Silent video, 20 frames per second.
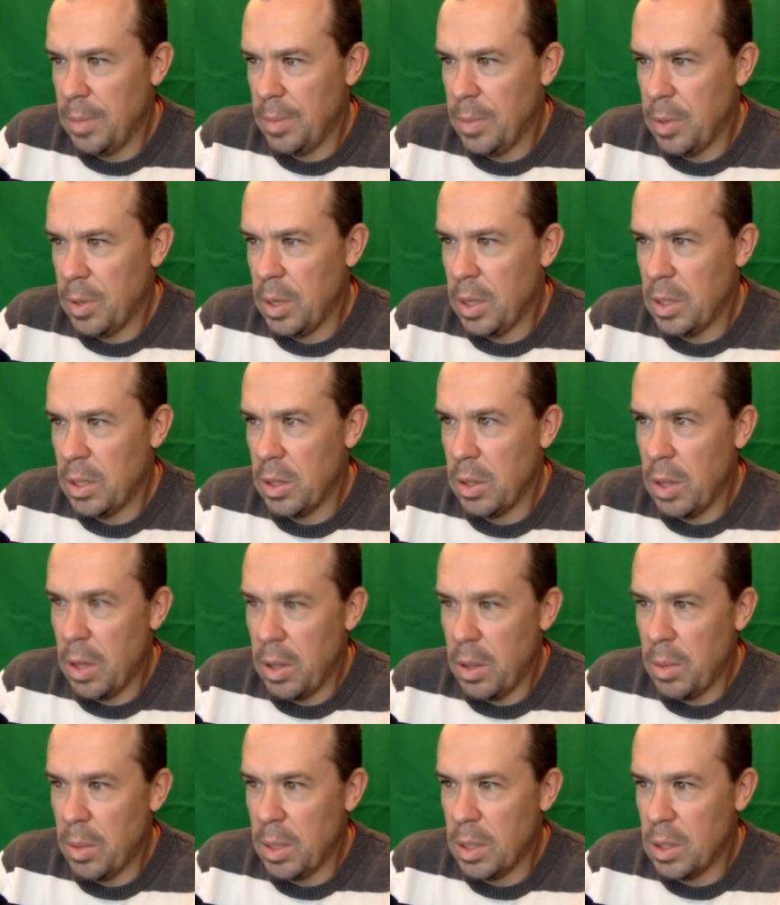Okay, so the other
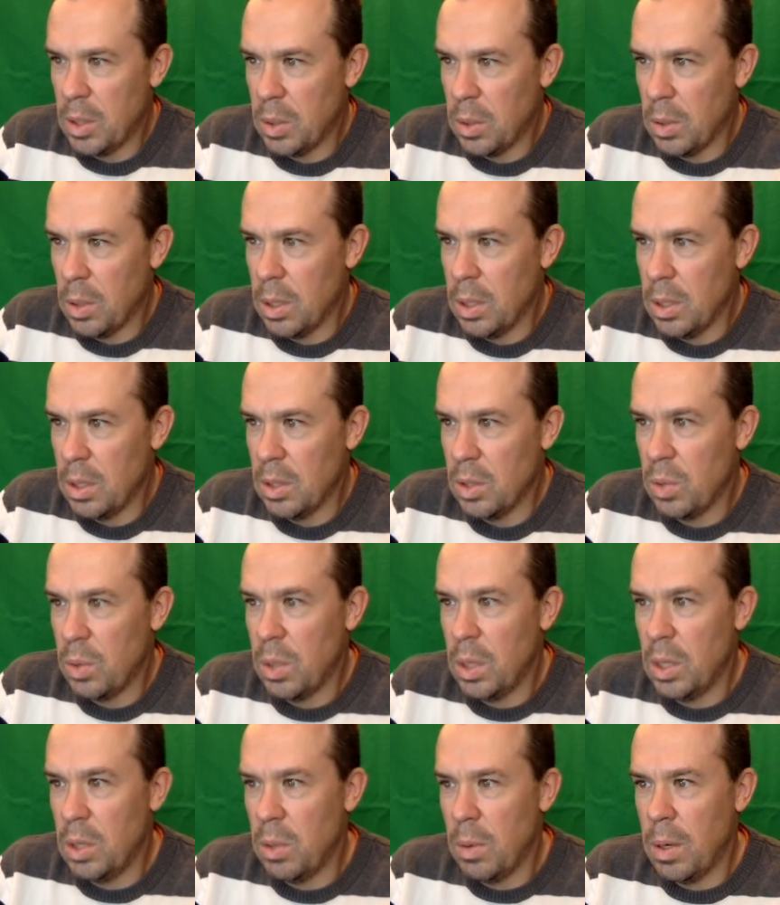big stories is
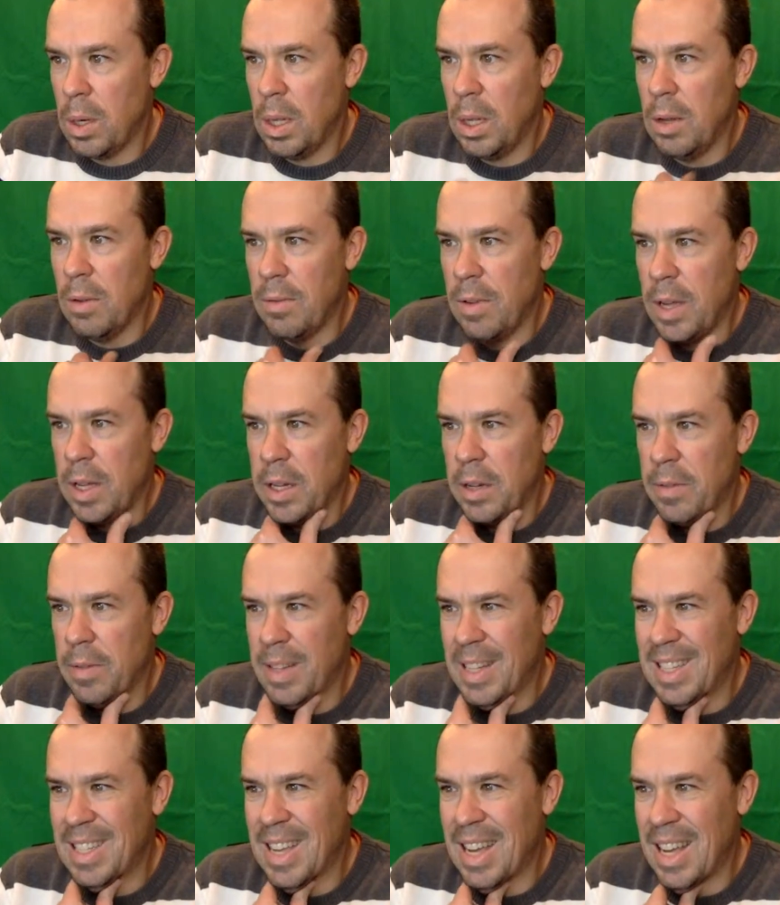2020
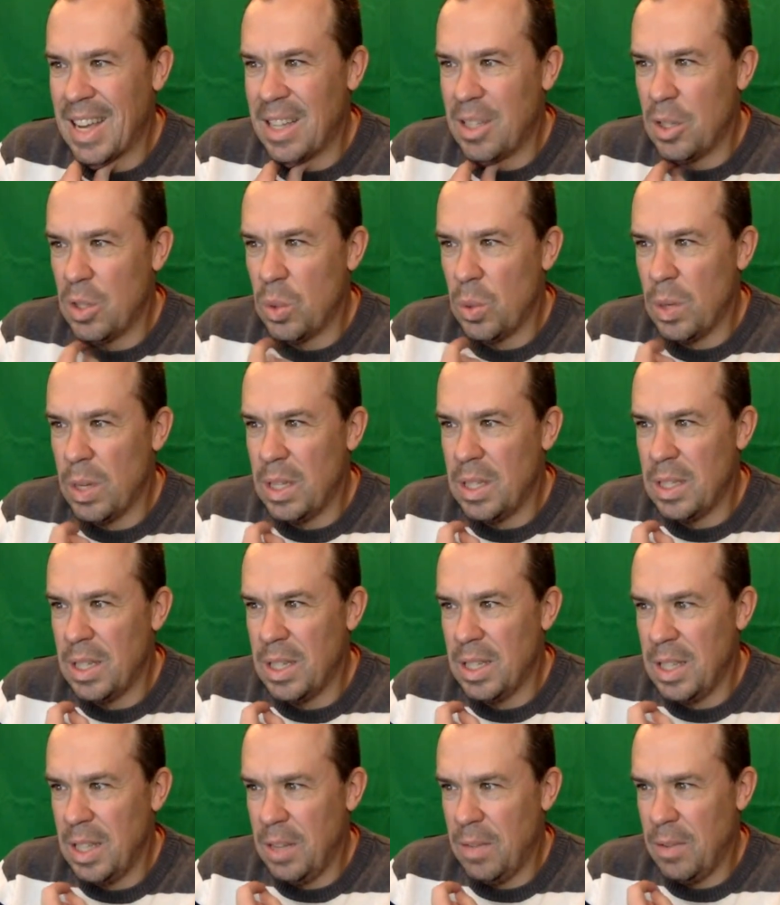effectively tied to
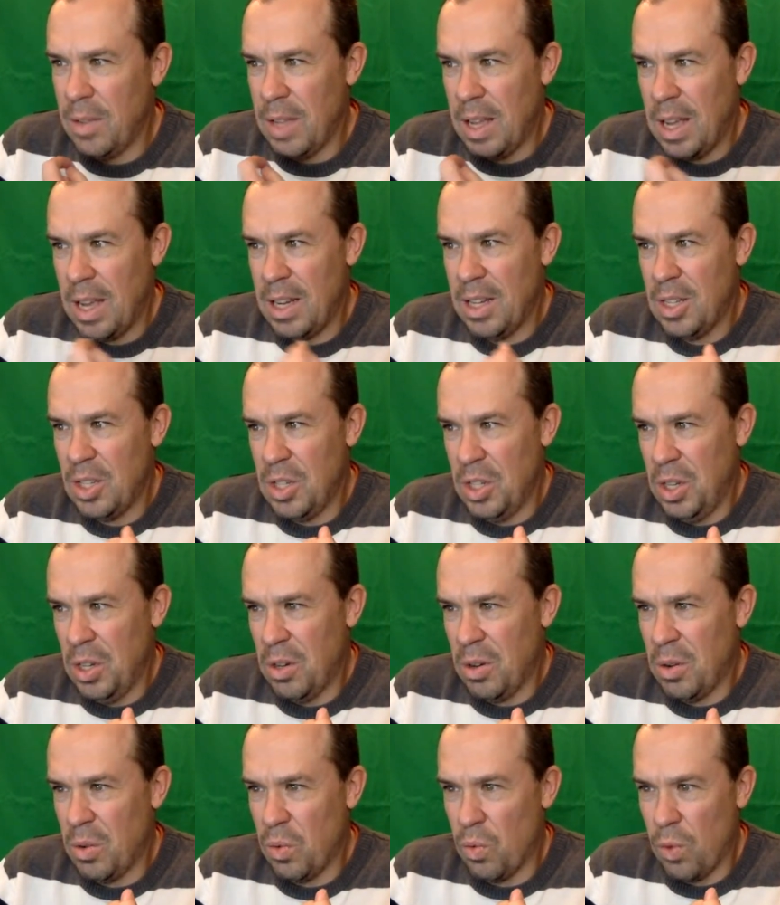2016 for the hottest year
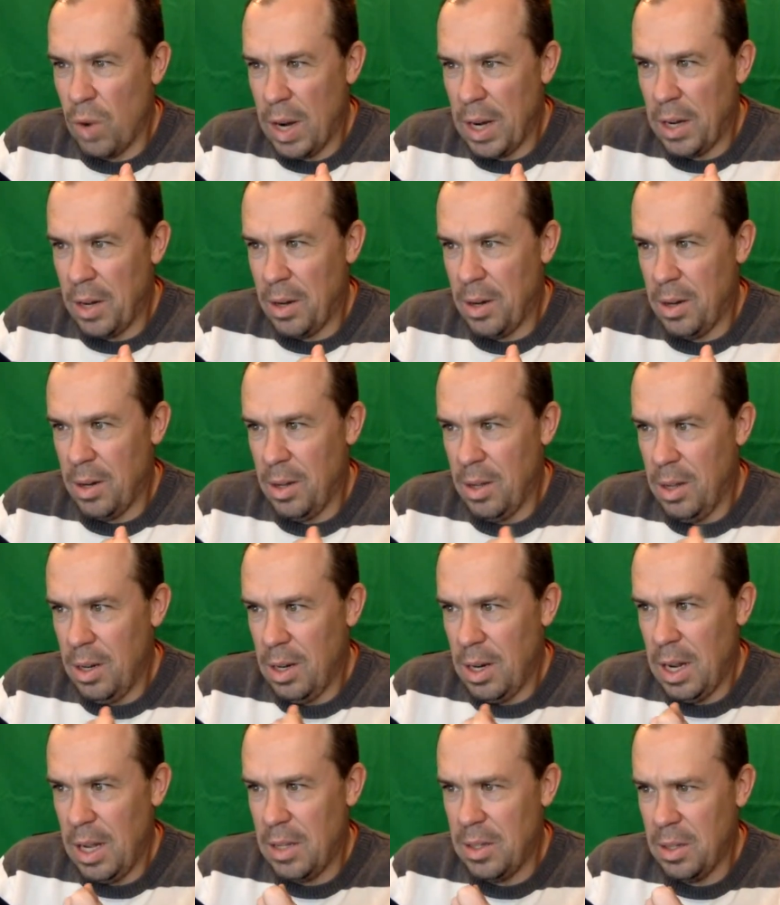on record,
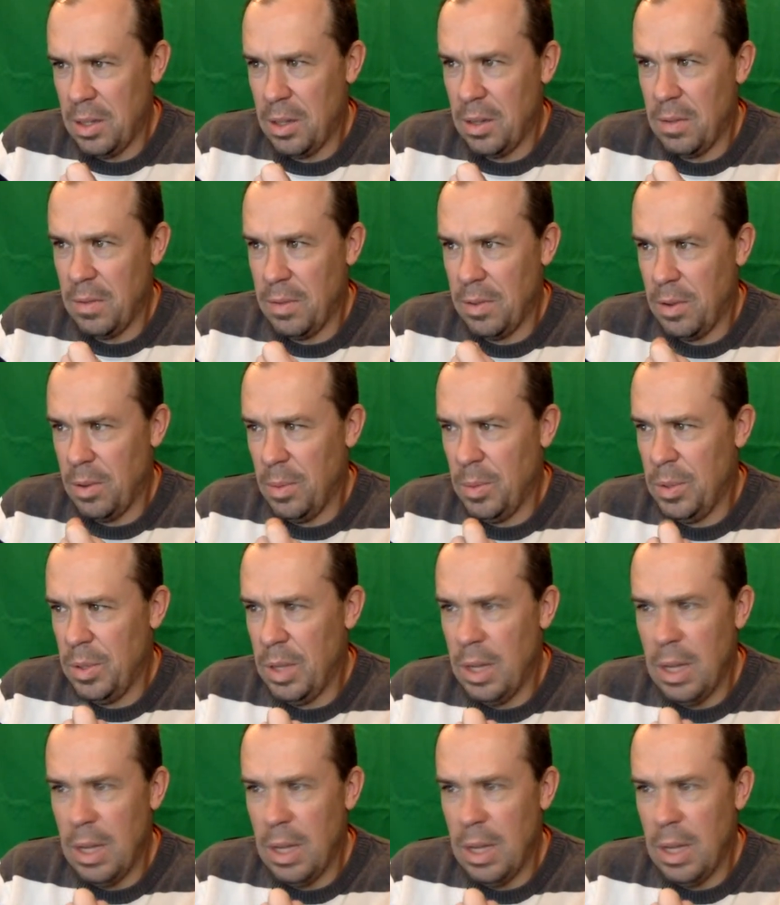NASA confirmed.